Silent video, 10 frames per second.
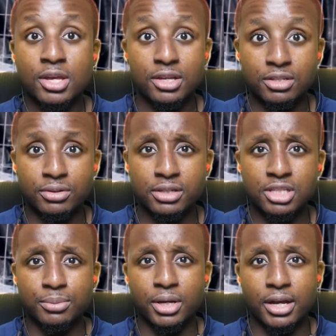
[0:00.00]
Until next
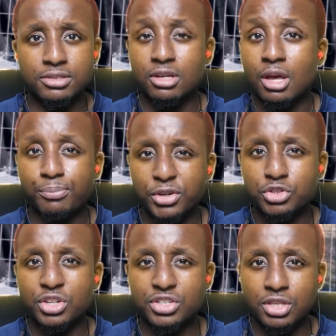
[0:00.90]
time, guys, make
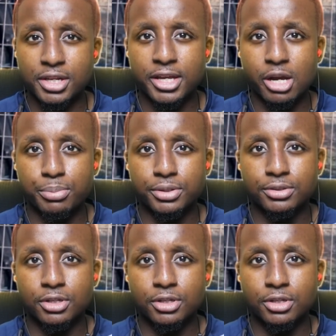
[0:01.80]
sure you study up,